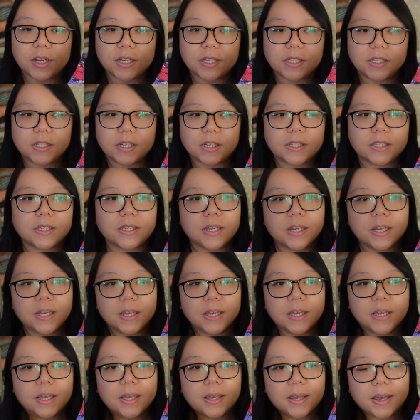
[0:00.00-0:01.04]
It's just
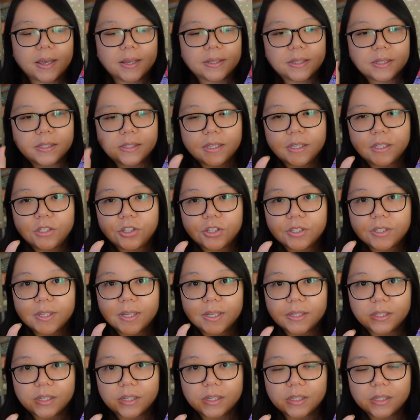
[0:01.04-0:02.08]
the stitches
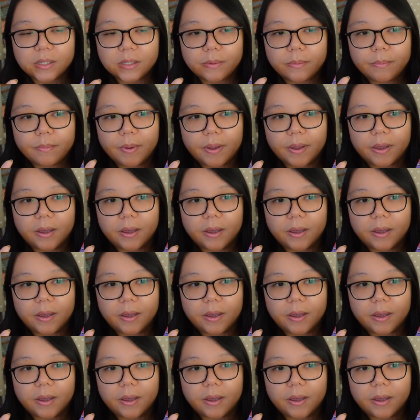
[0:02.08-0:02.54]
are just